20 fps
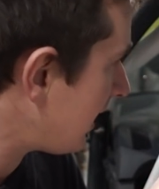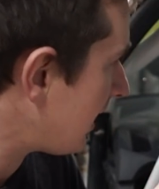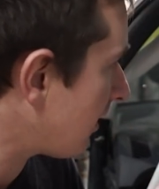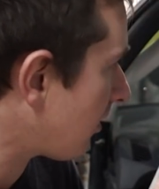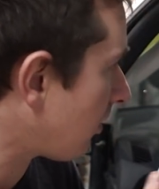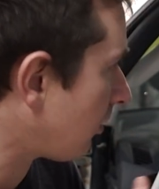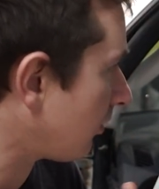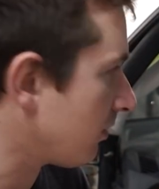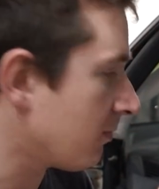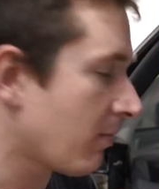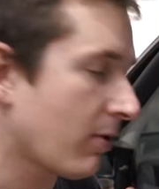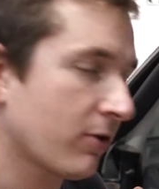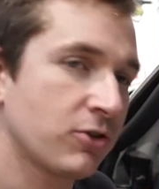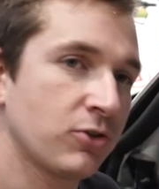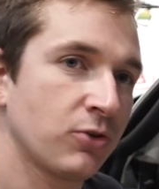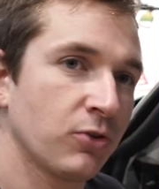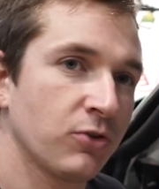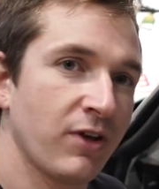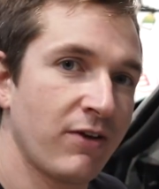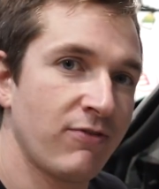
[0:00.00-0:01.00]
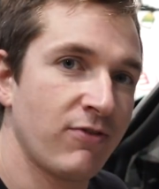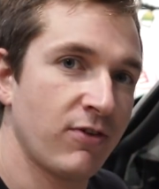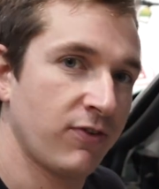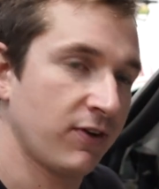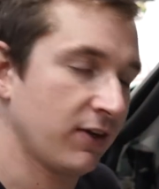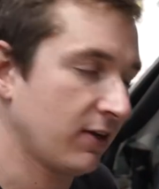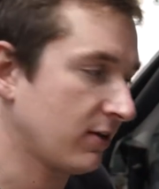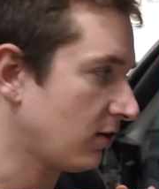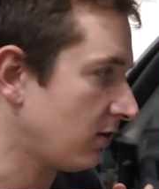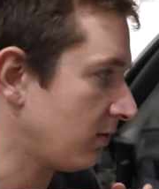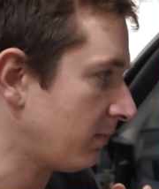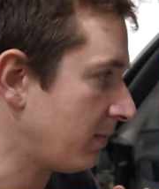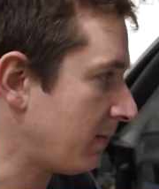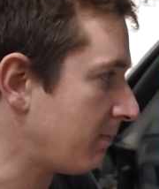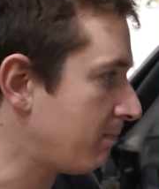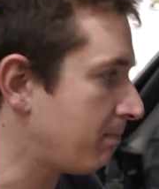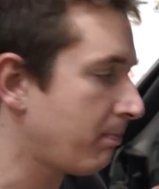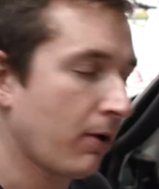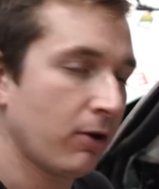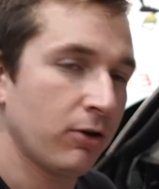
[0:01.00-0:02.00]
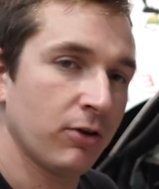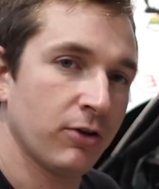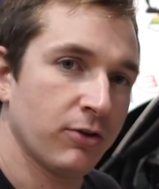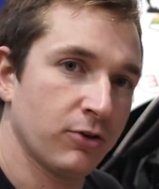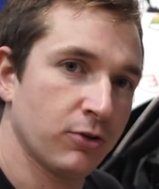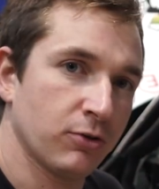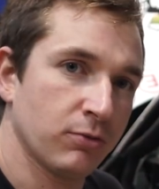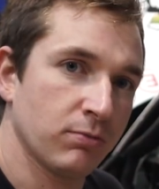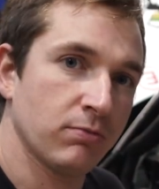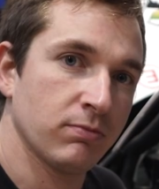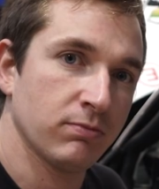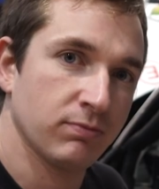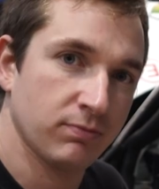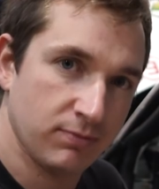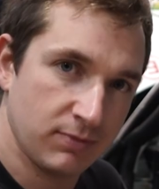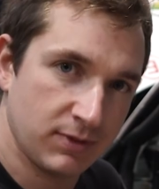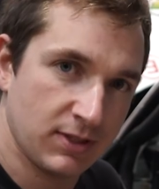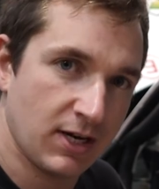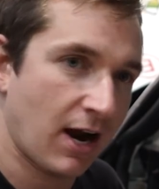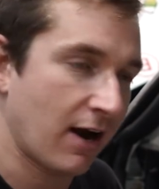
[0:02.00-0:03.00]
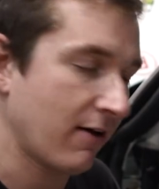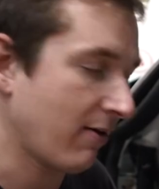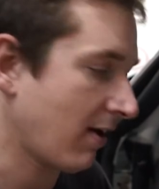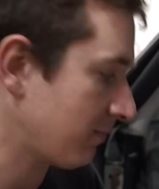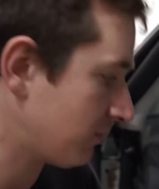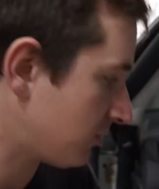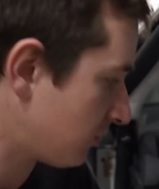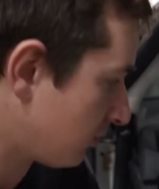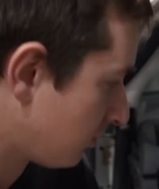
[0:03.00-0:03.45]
all the modules, everything can all be bolted up, tie wrapped